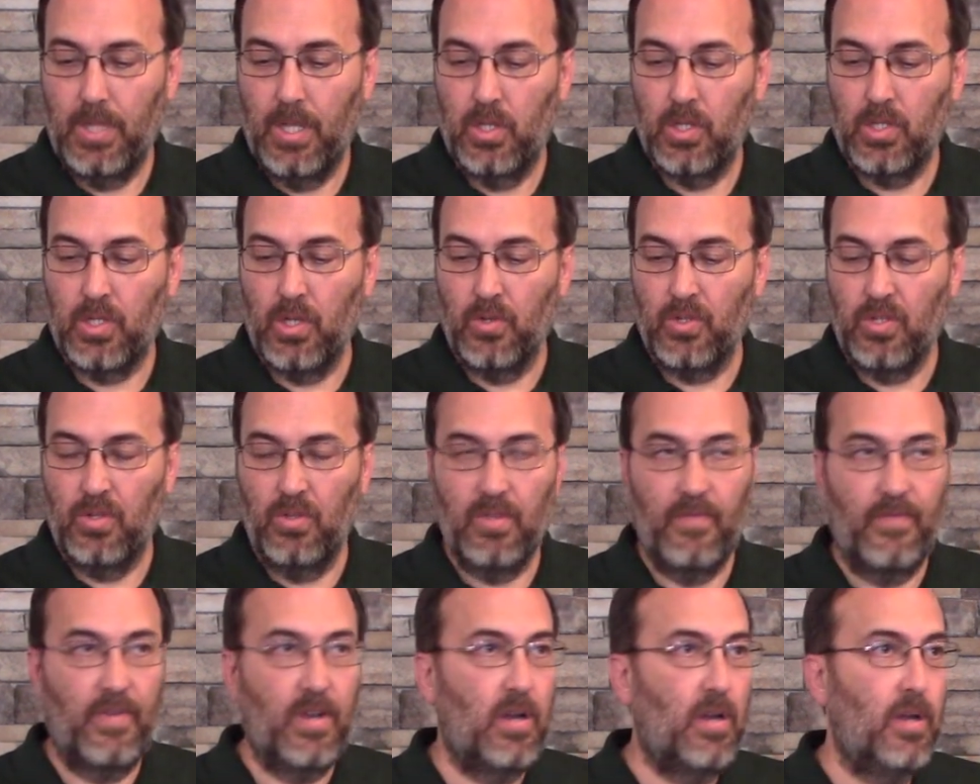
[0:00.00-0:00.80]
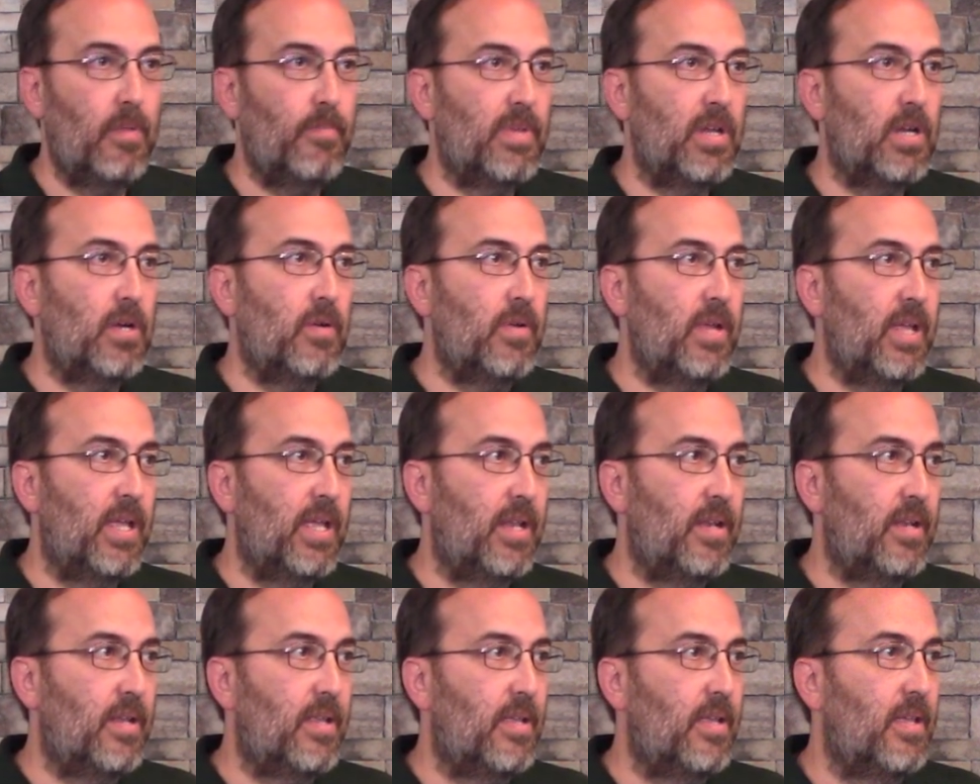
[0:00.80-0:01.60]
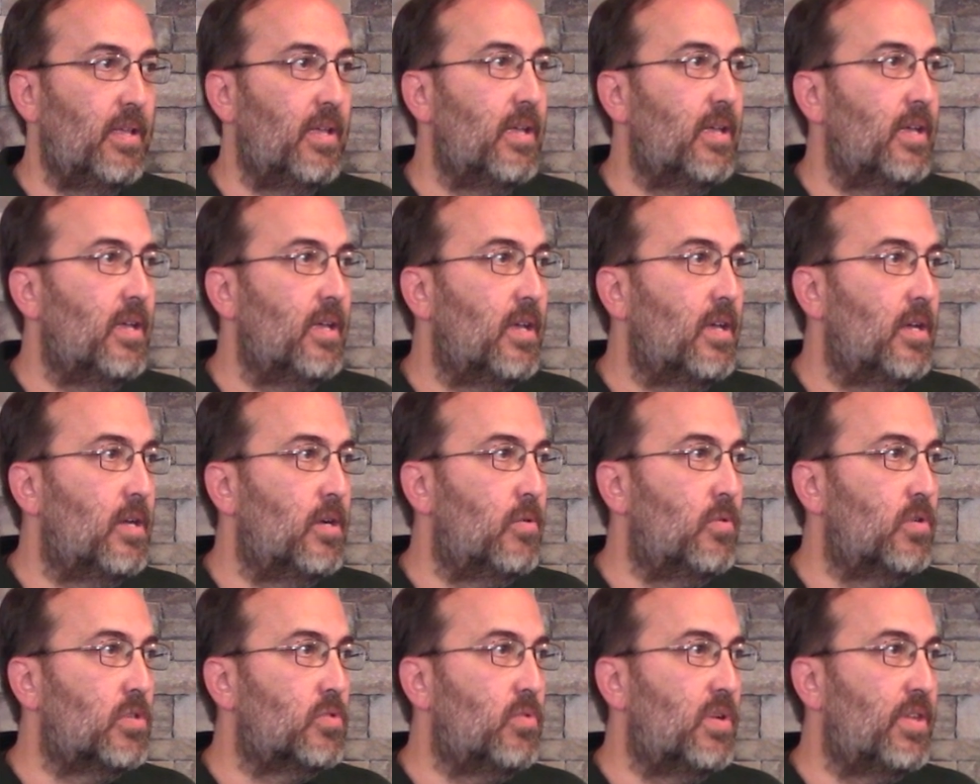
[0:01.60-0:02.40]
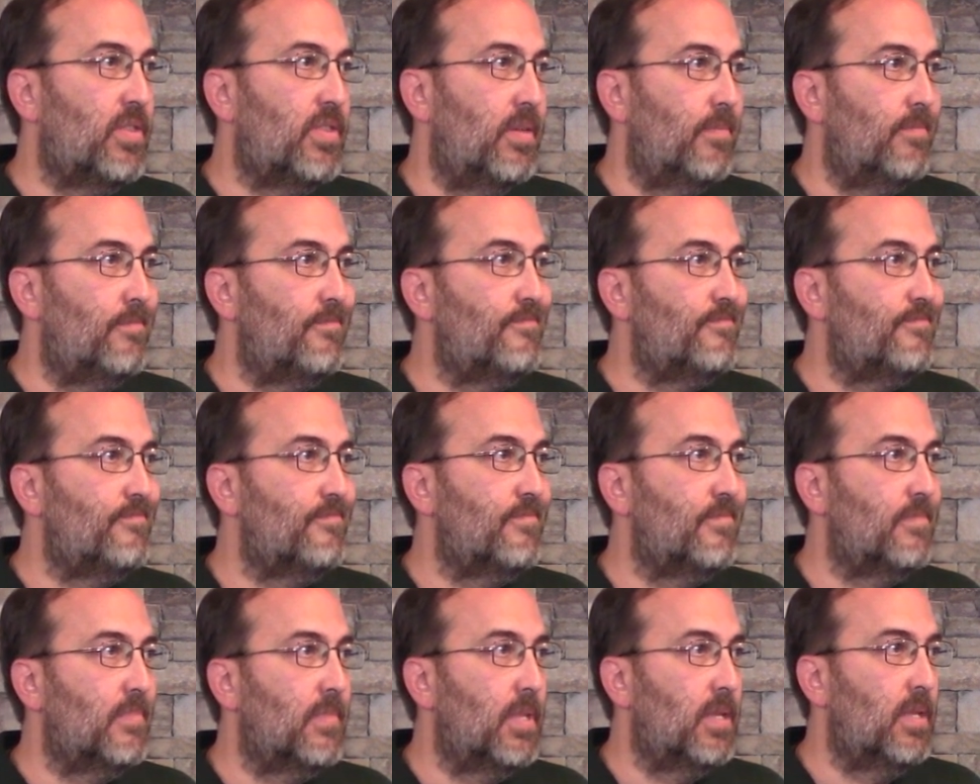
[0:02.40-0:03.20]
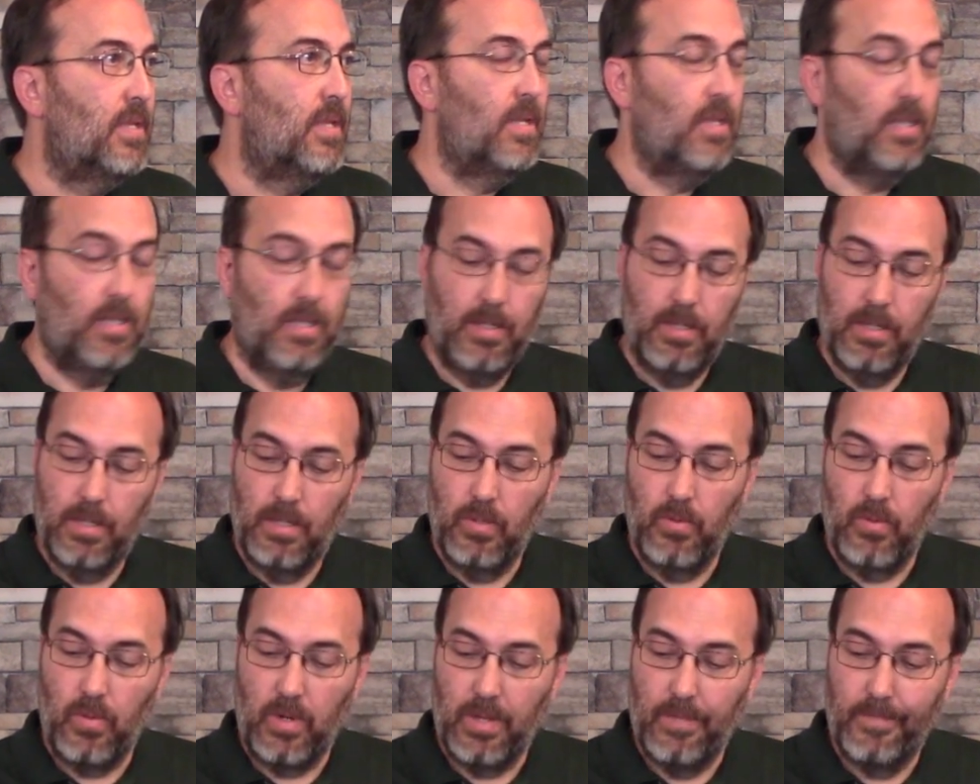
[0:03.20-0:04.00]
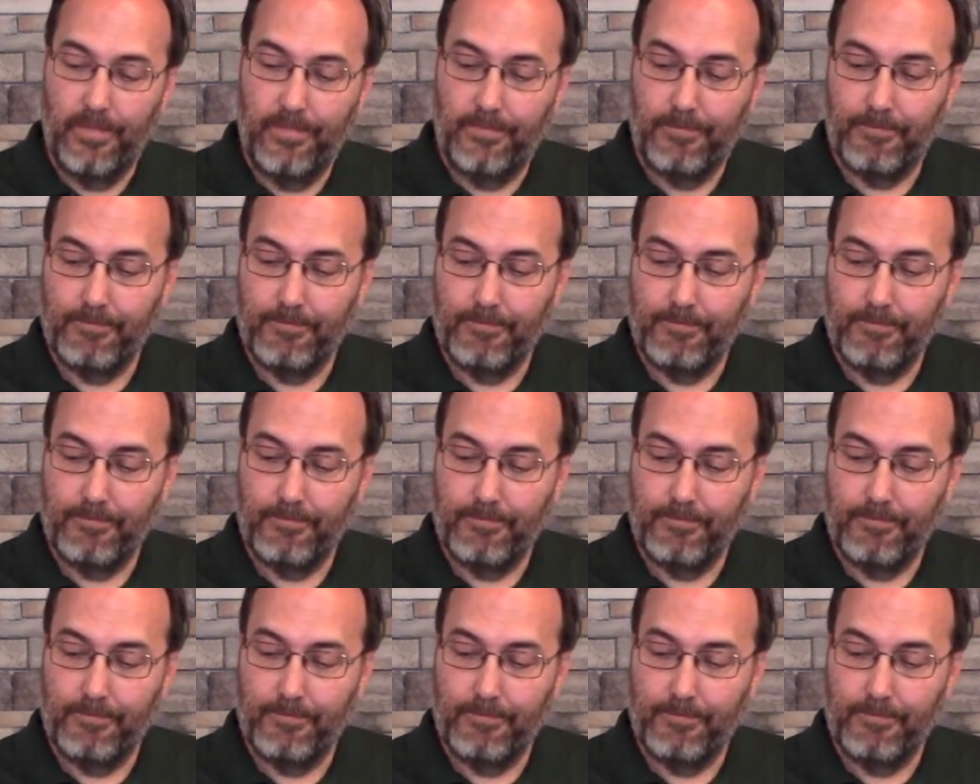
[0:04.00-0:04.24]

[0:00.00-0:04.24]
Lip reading: So to the very bitter end, who was with him? Luke.